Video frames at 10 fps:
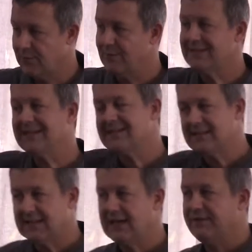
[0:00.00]
when we say
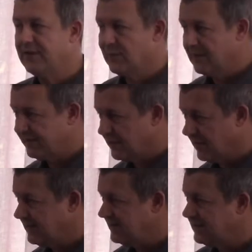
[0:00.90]
safe in the will of
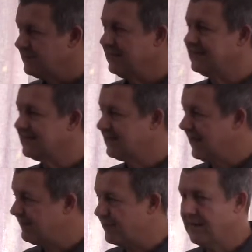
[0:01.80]
God, this doesn't mean
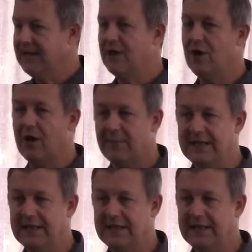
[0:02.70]
safe from any harm,